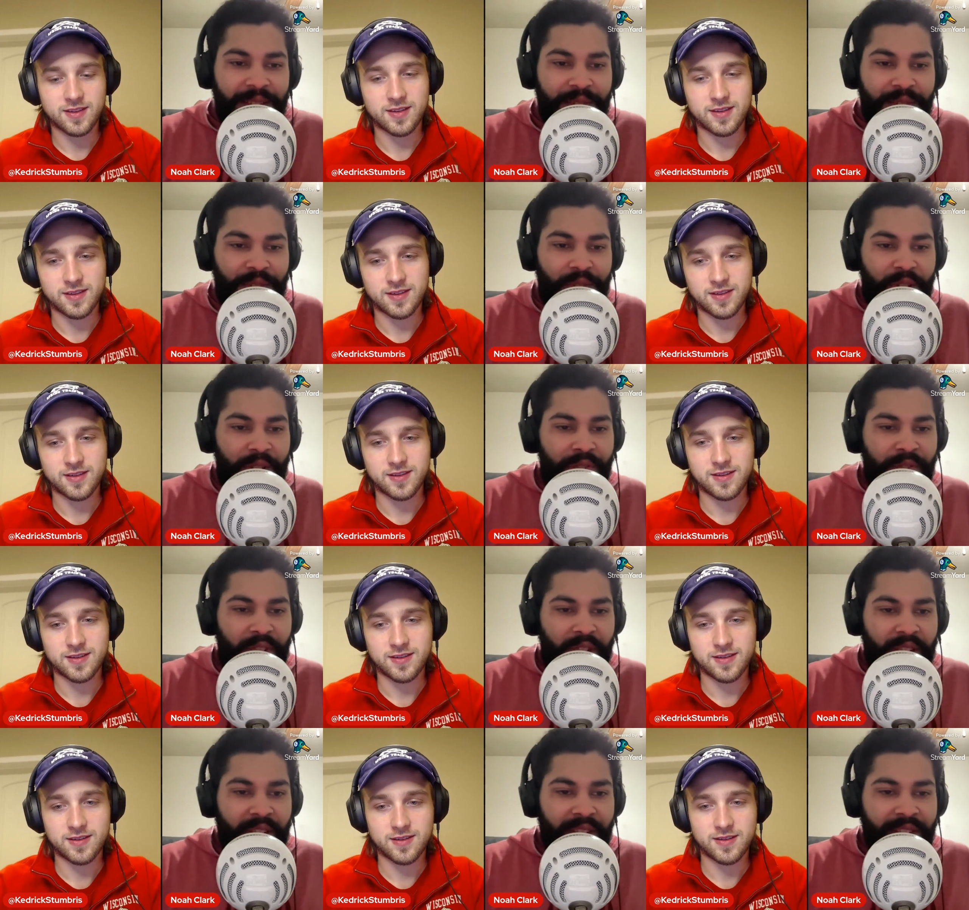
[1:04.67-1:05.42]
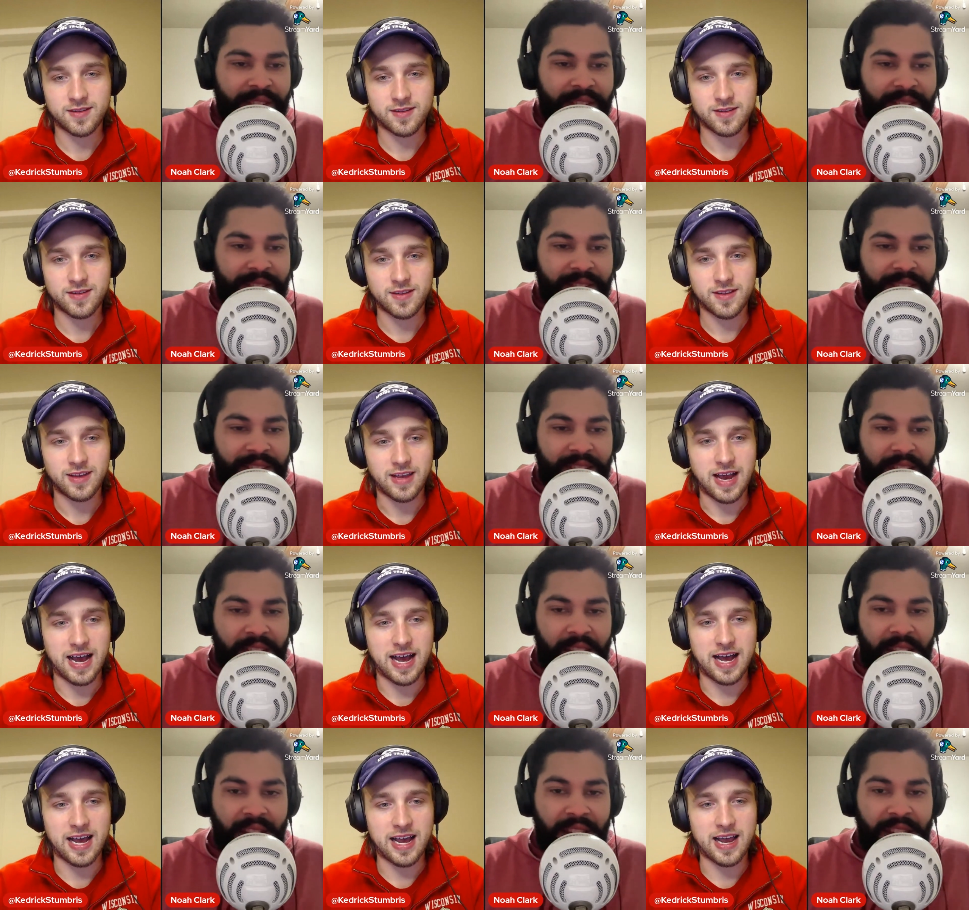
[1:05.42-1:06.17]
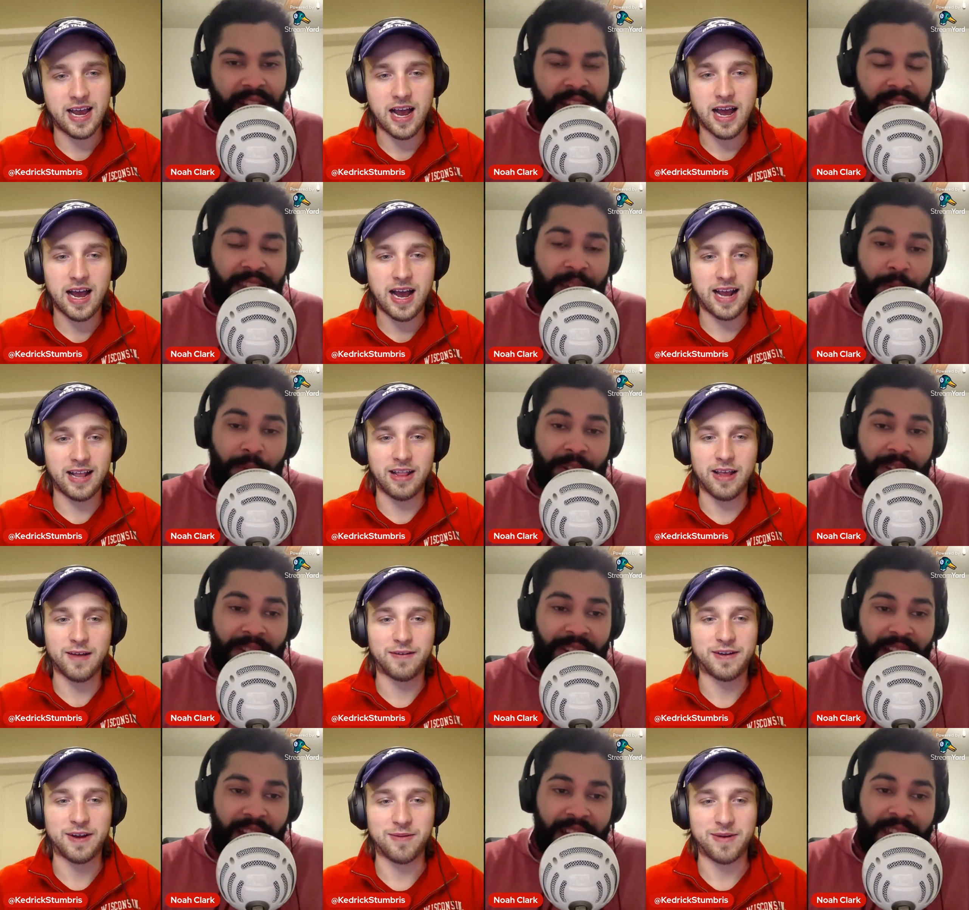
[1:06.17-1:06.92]
Speaker 1: It's very fun. Uh, I, I, can't wait. I,
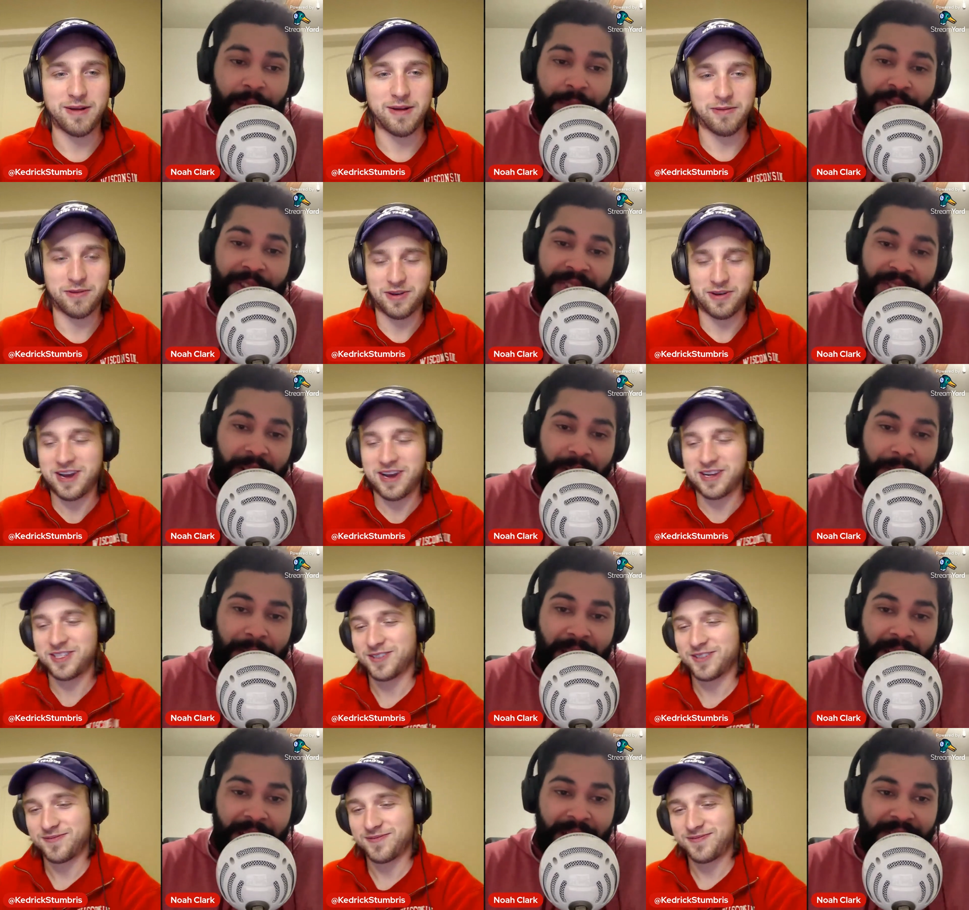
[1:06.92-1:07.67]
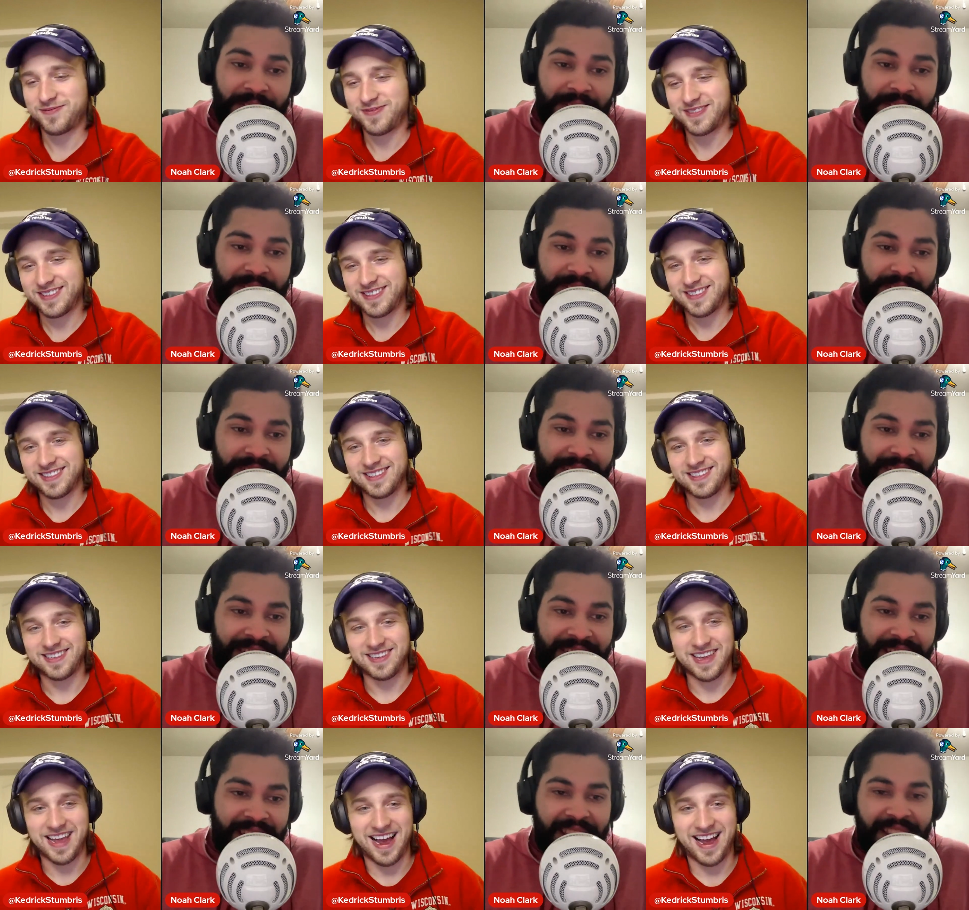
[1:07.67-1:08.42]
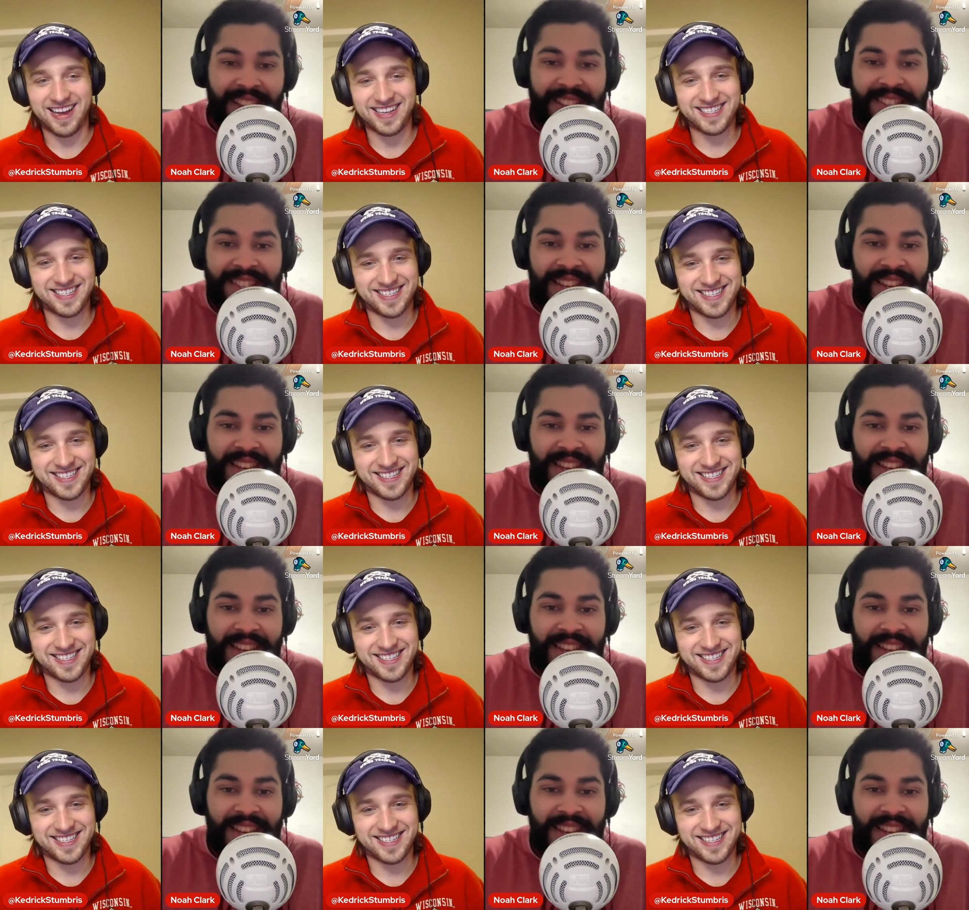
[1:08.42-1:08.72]
I can't wait to talk Yeah, it's